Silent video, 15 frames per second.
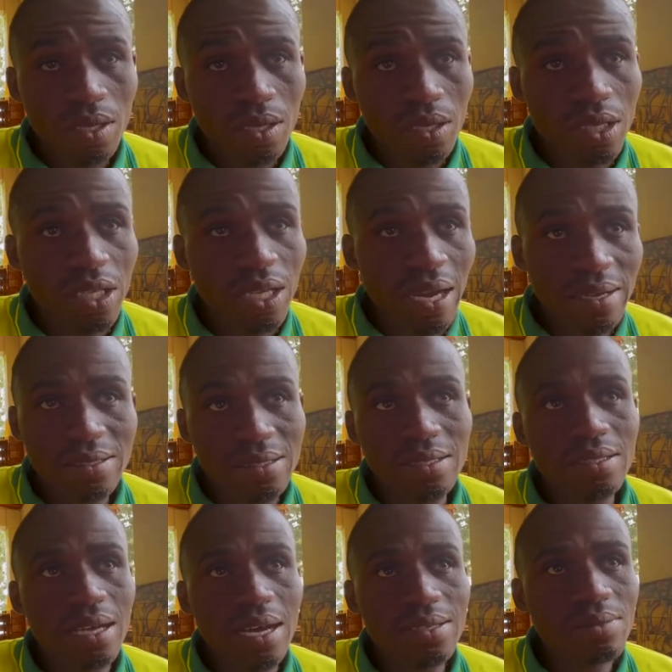They
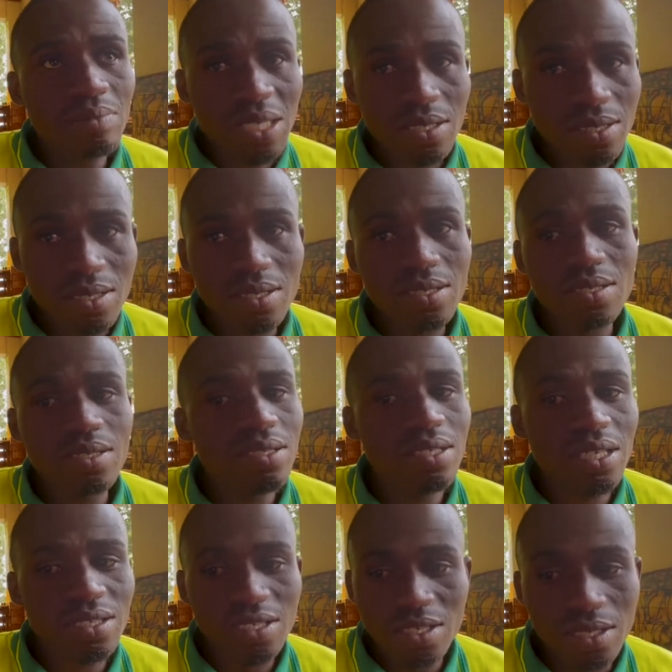acted as medicine, uh,
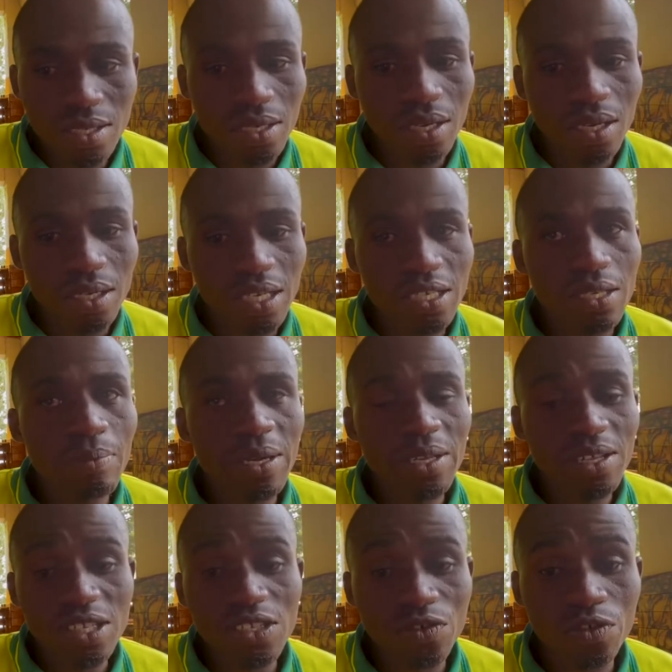like, like
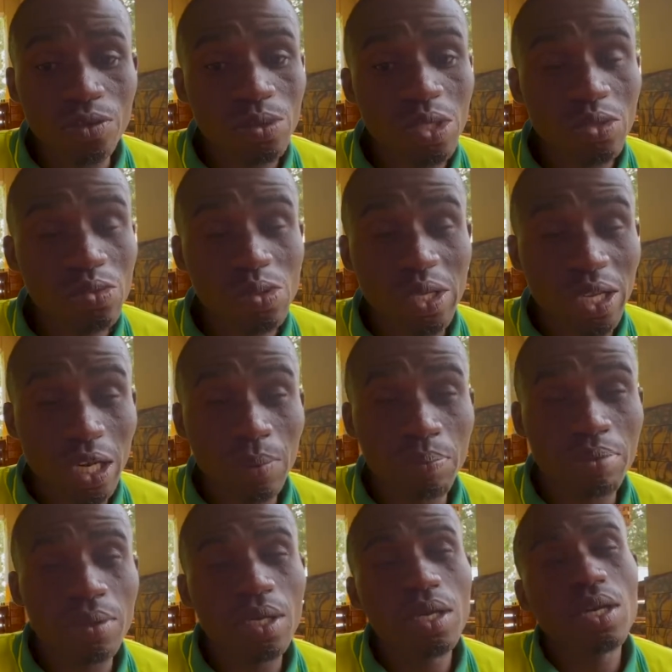Mayanta's fruit used help
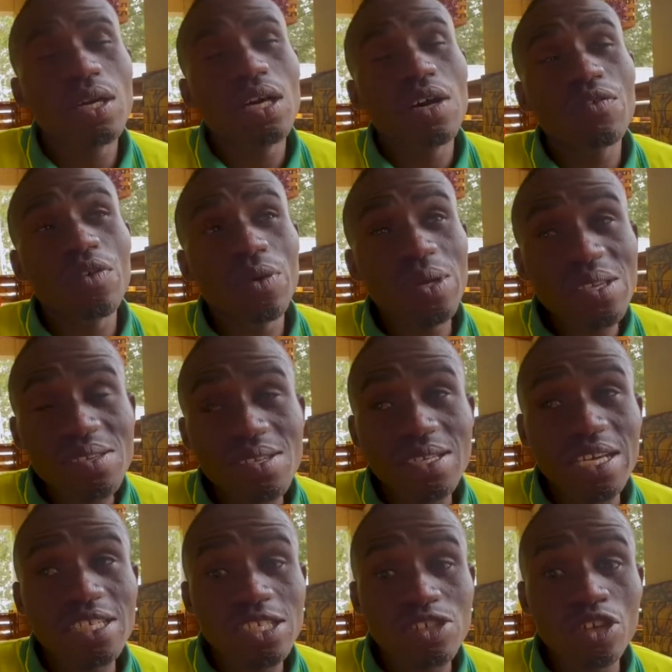for easy
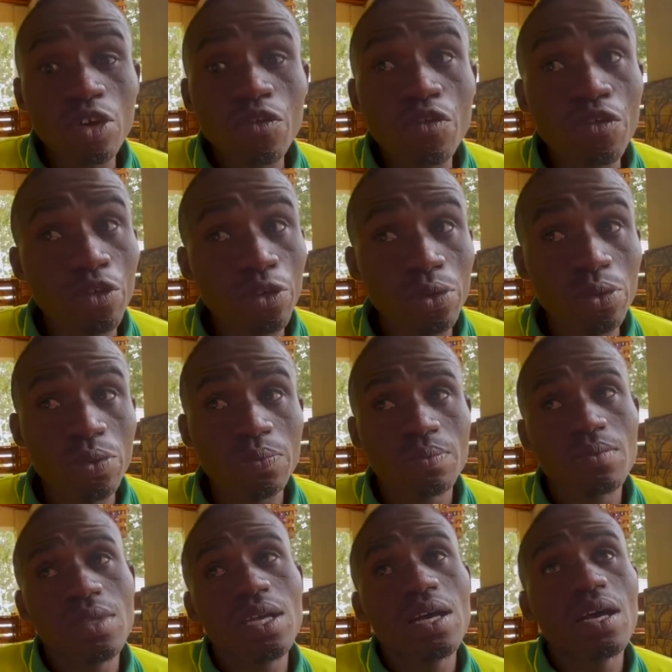digestion of food.
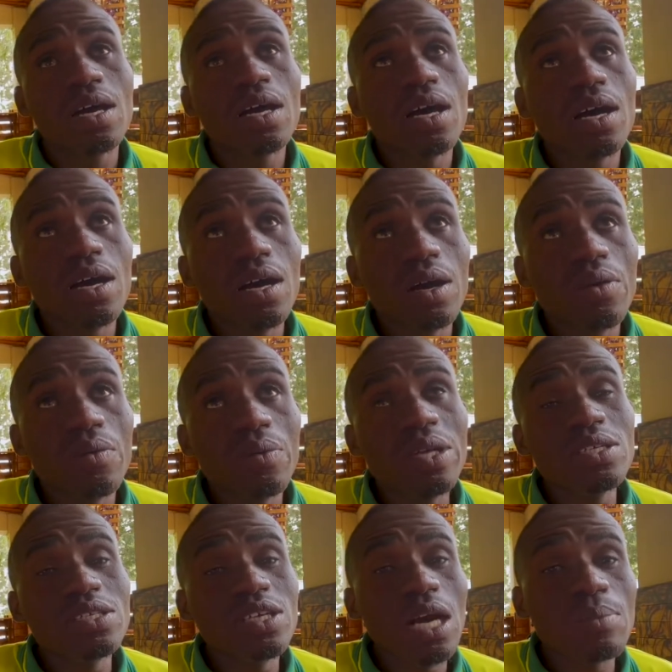
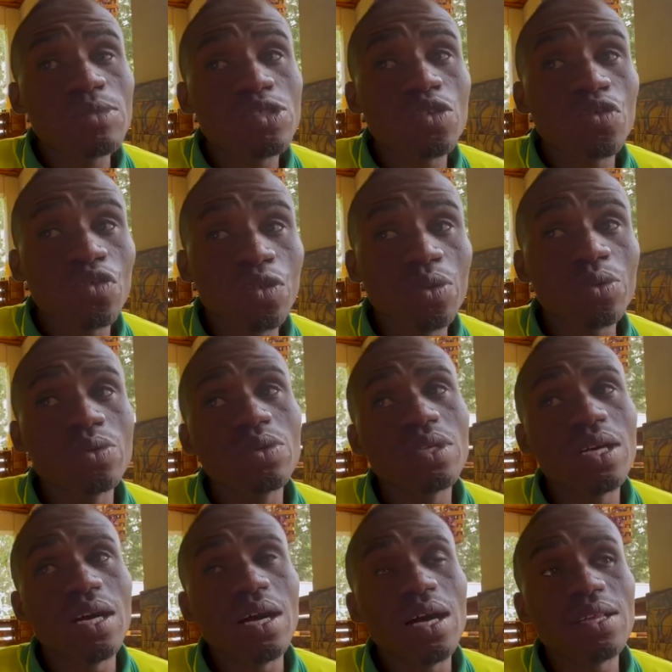When it comes to food,
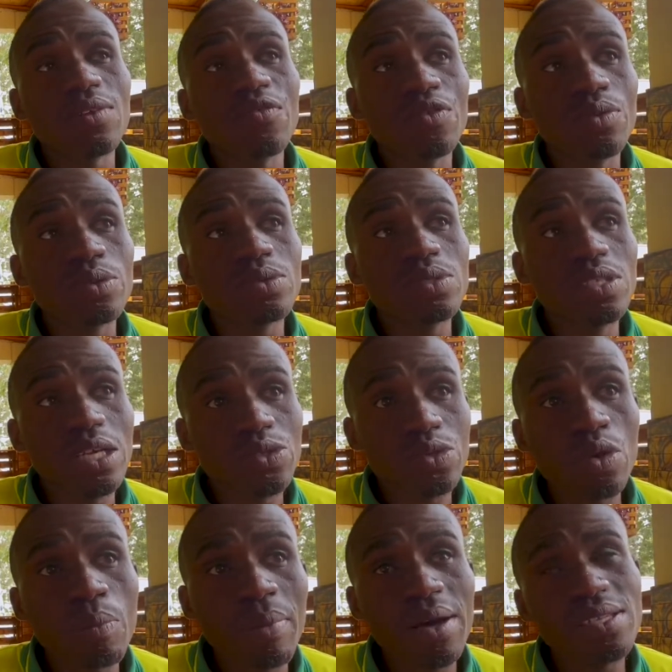other fruit, the
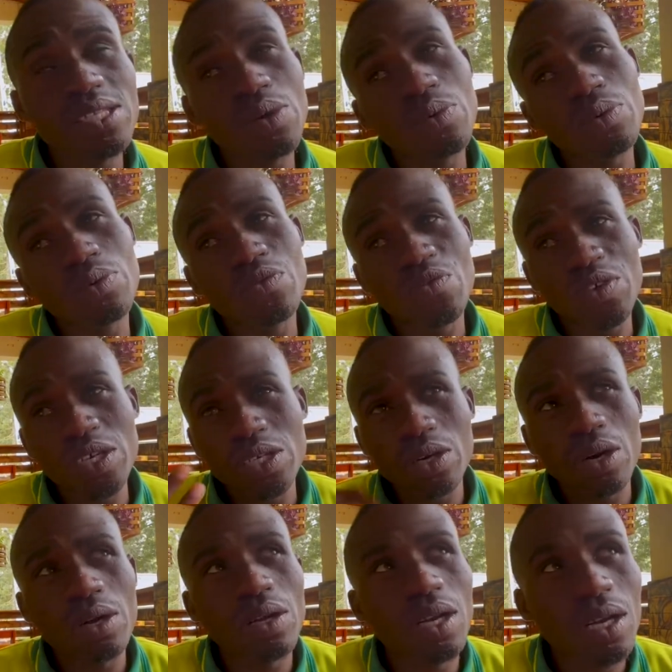tubers, they would feed
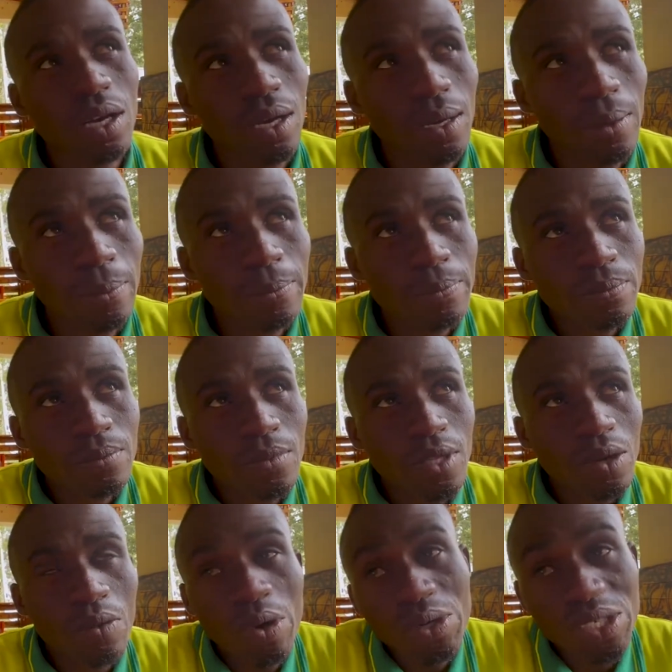on uh,
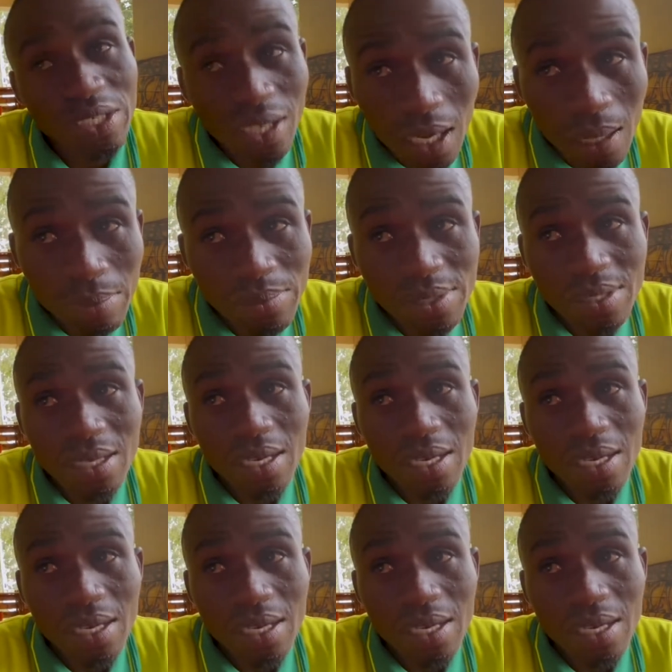wild yams